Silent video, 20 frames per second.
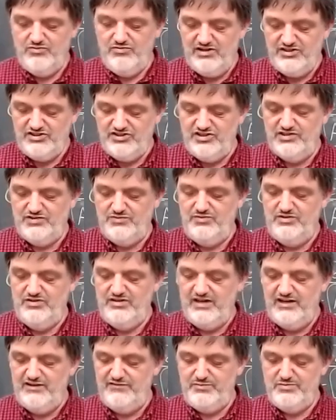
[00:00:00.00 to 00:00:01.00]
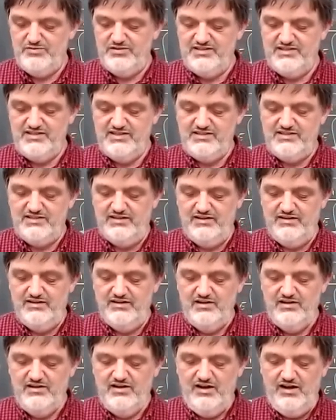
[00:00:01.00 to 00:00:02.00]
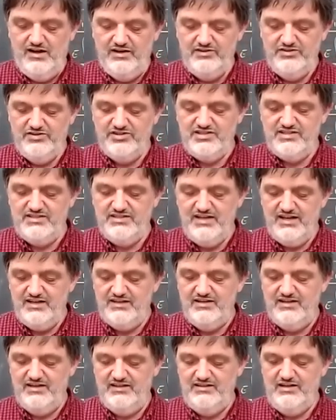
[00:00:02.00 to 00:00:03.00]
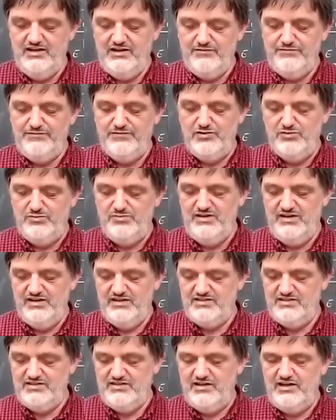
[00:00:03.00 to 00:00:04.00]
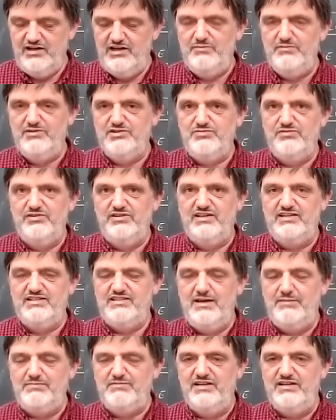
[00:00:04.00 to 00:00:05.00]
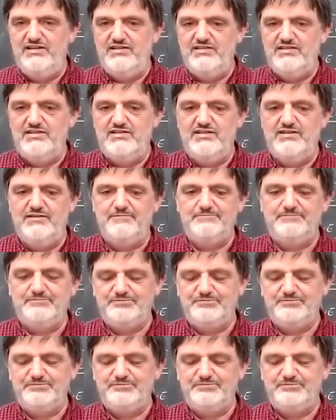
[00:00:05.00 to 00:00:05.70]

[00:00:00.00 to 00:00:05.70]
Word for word: the questions would not have persisted understanding in their view being synonymous with acceptance.